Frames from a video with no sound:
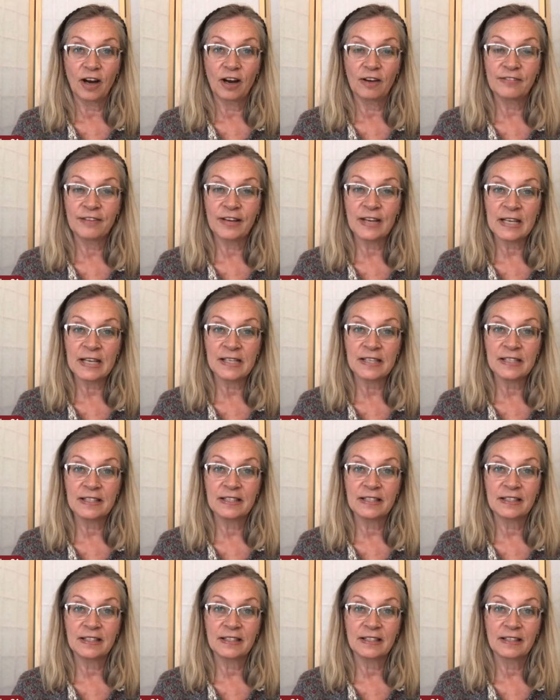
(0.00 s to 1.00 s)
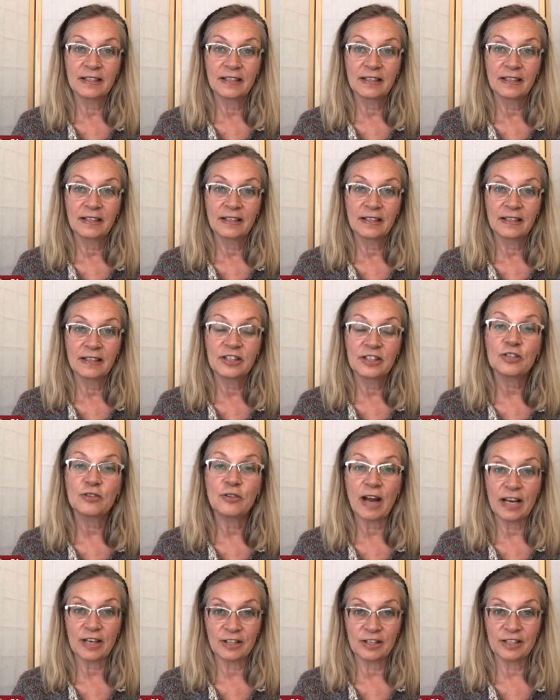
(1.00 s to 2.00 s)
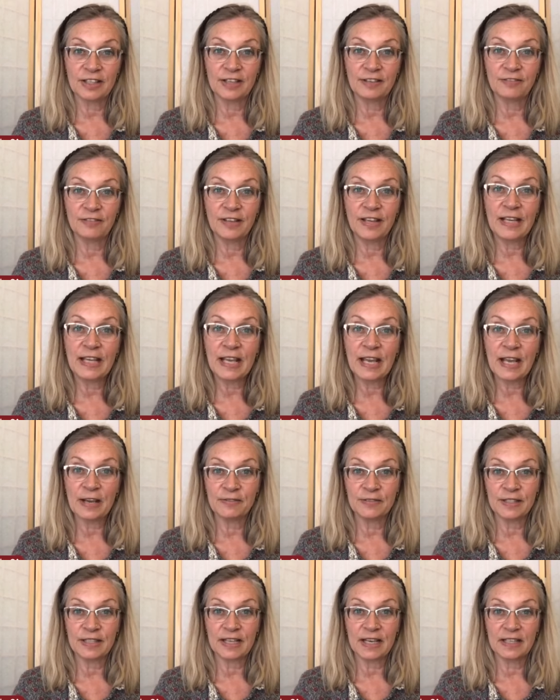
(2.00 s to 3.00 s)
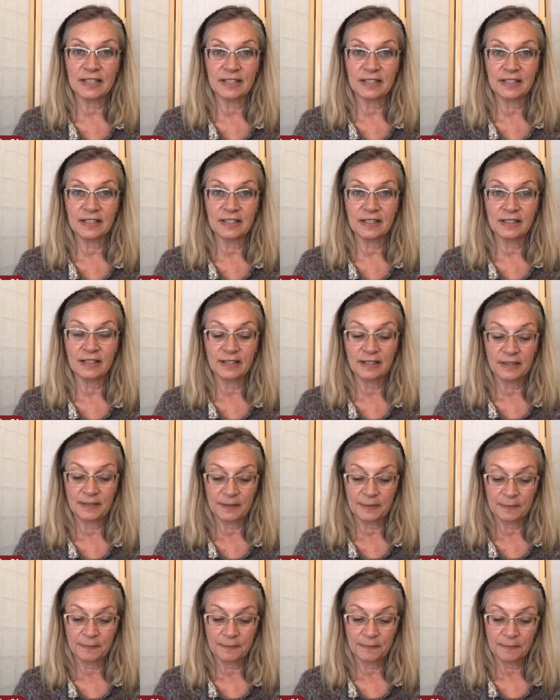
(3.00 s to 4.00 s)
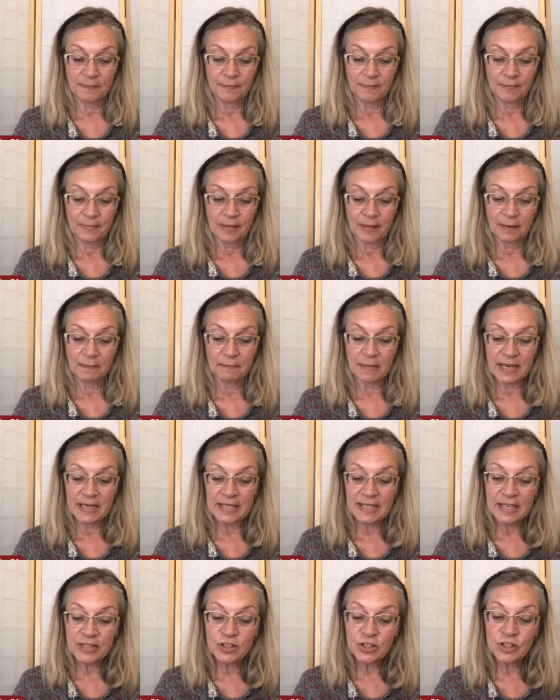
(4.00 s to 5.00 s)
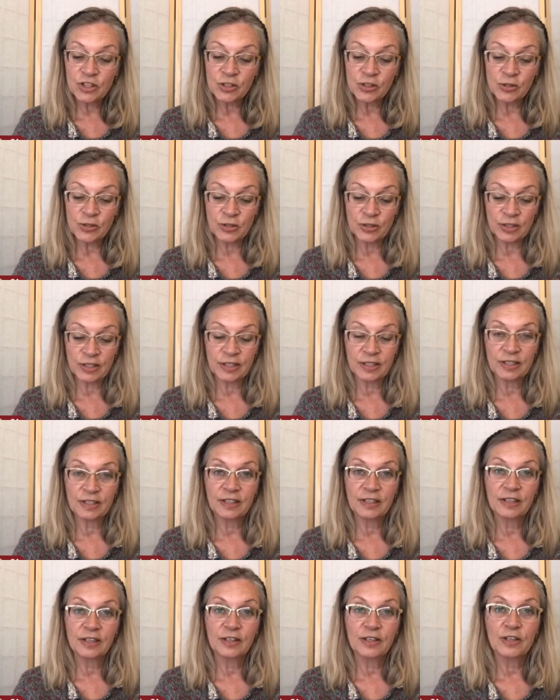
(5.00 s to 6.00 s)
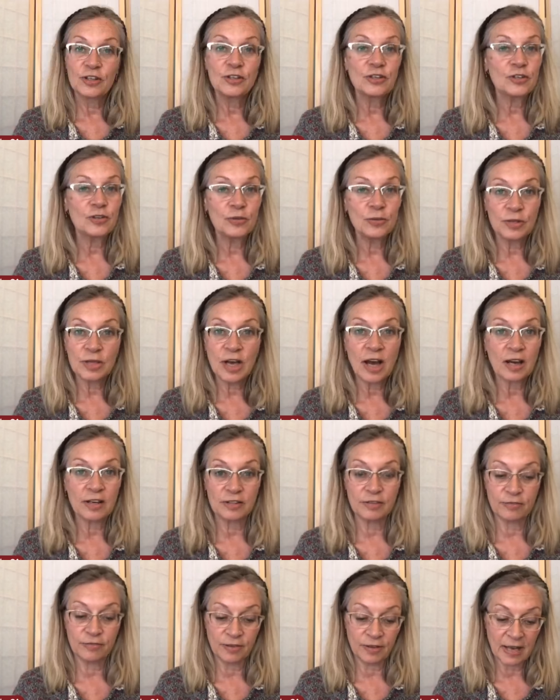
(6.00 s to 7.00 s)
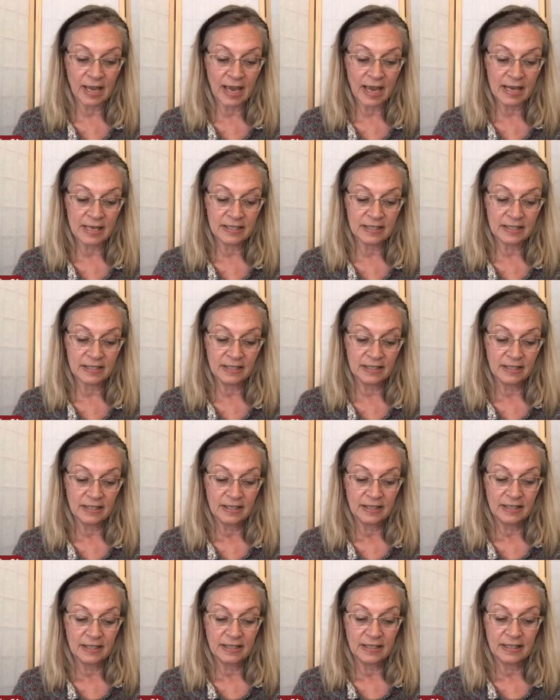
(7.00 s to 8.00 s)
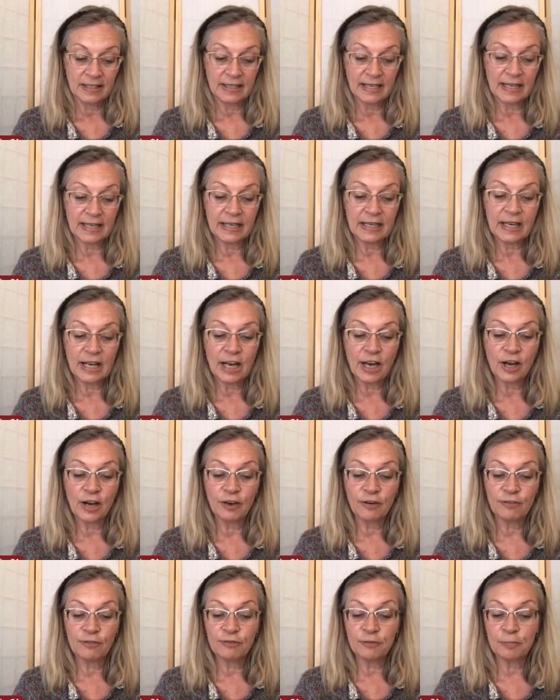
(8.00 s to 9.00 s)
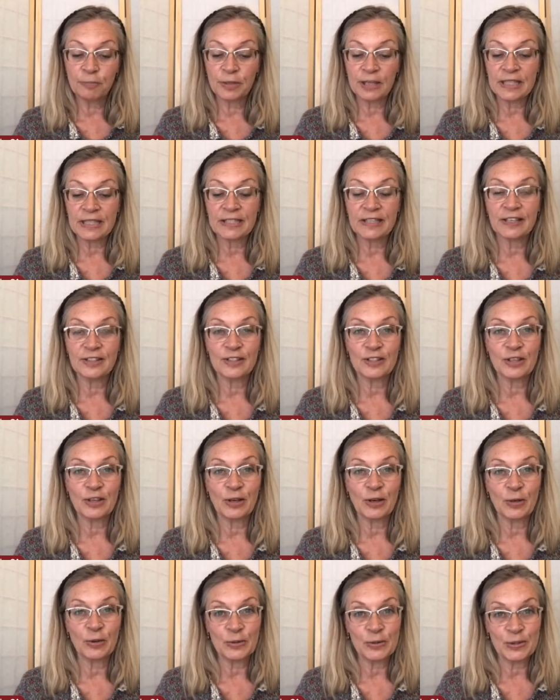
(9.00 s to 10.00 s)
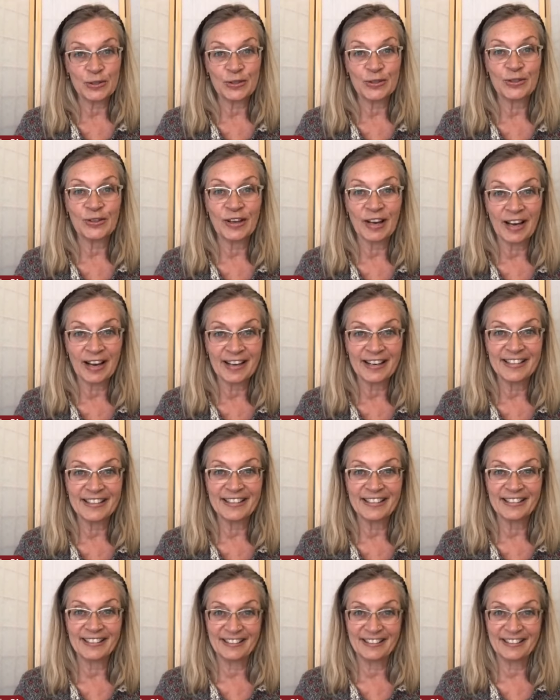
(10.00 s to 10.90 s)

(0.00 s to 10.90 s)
of his directive he gives us. My dear children, do not forget that love brings us close to God.